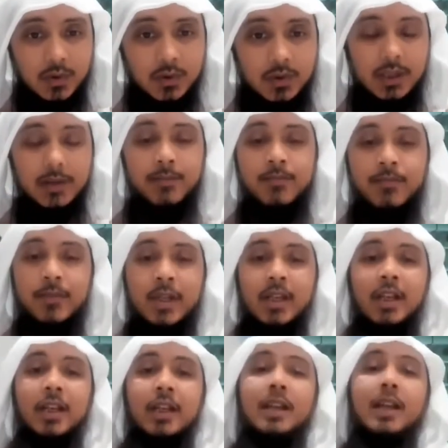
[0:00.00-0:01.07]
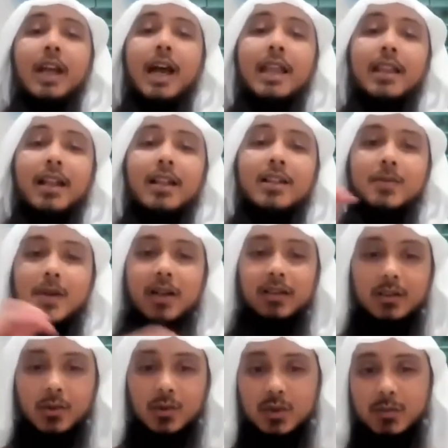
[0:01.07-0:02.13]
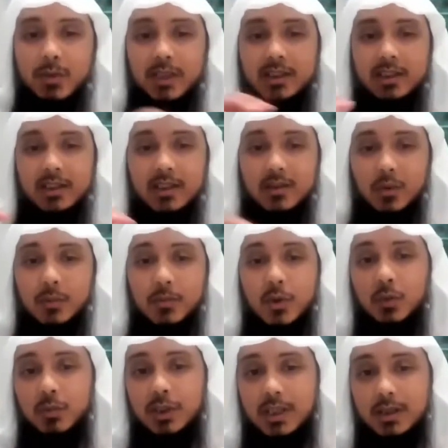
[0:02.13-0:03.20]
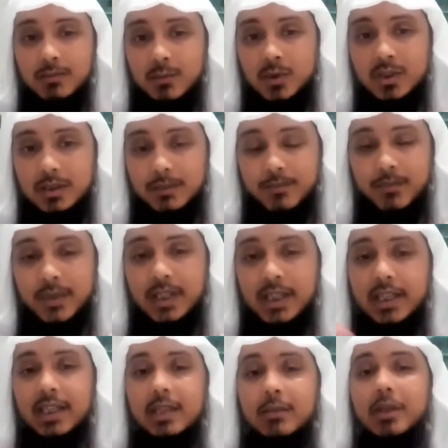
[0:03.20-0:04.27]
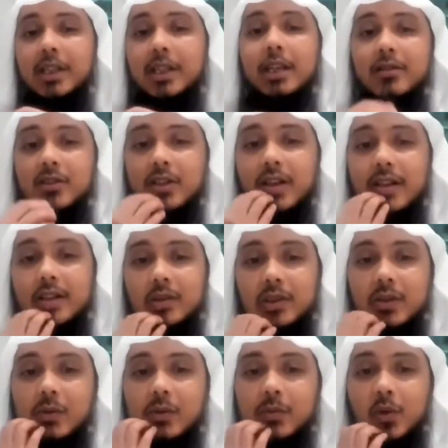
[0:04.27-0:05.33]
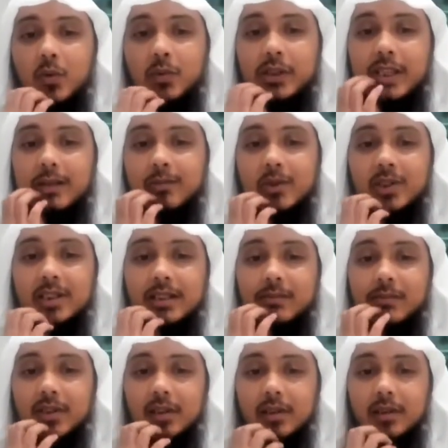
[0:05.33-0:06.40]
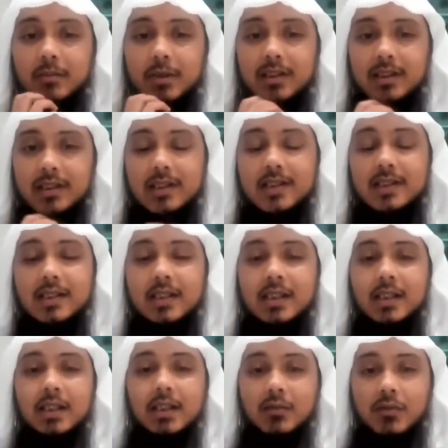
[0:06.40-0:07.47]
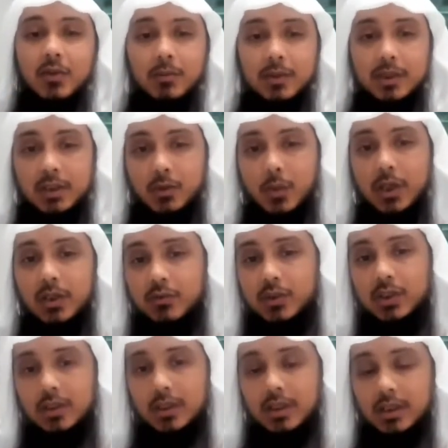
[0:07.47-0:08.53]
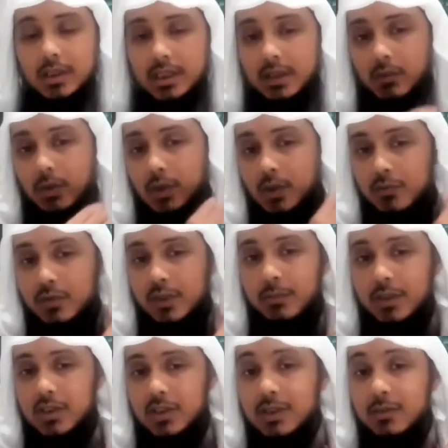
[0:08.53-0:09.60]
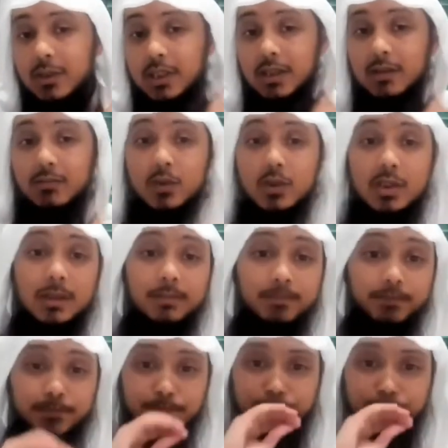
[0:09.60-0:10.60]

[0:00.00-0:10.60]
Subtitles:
Yeah? And Allah subhanahu wa ta'ala talks about the woman who became Muslim. The woman who became Muslim, Bilqis, from the queen of Yemen, she became Muslim